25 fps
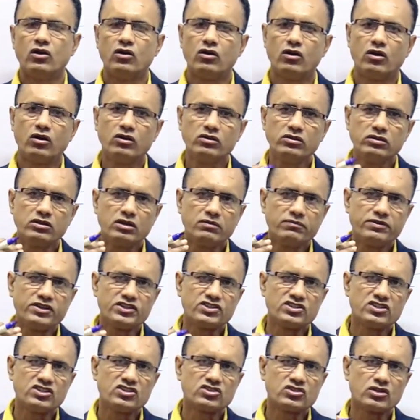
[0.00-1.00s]
On the
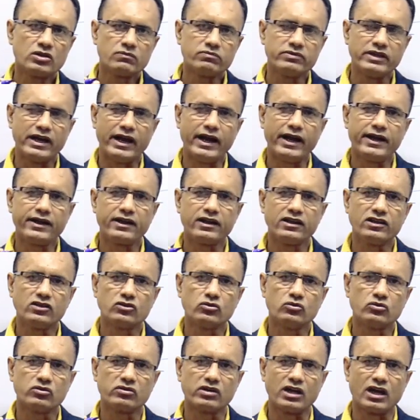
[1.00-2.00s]
basis of that
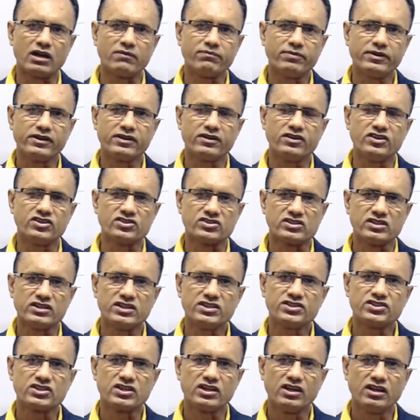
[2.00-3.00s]
ethnographic
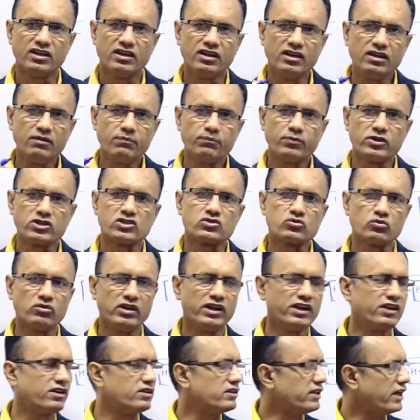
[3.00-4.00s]
research, he
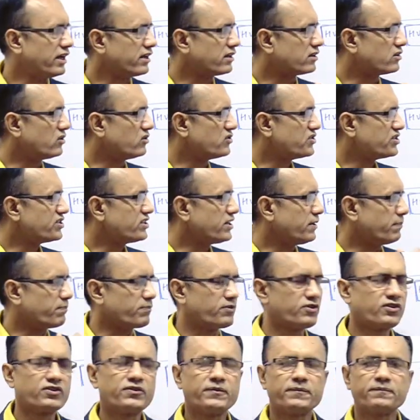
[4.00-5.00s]
postulated that
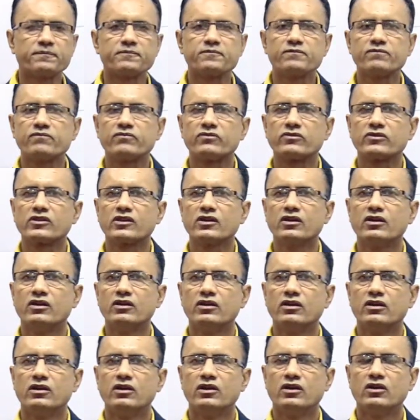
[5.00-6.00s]
concept.
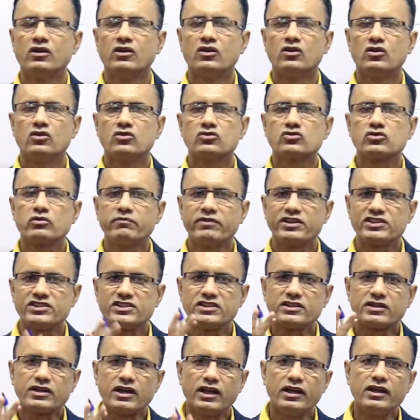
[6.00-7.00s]
So
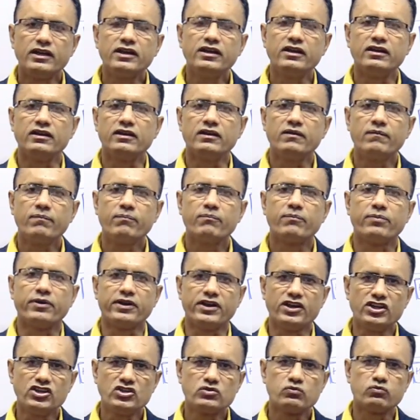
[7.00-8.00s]
basically,
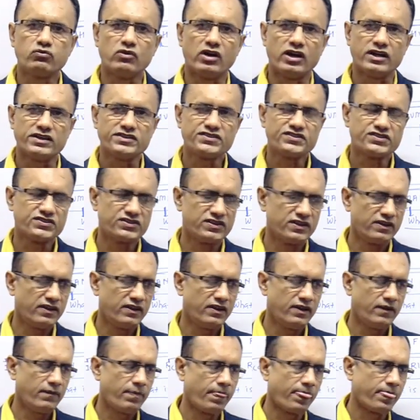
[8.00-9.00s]
French was
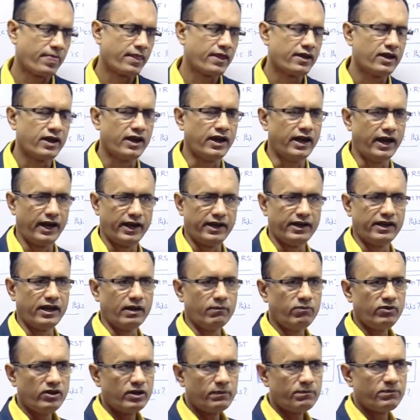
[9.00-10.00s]
uh, had
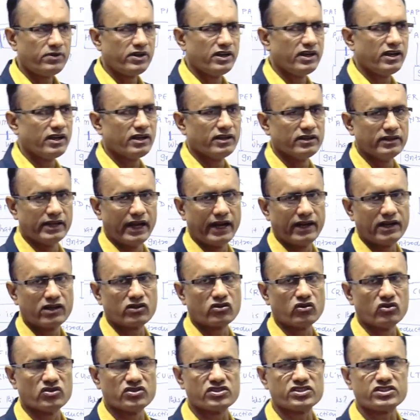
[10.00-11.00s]
developed uh,
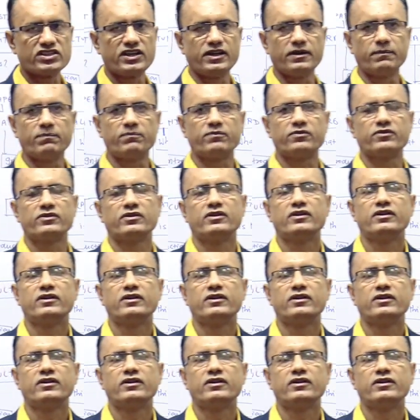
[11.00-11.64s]
that concept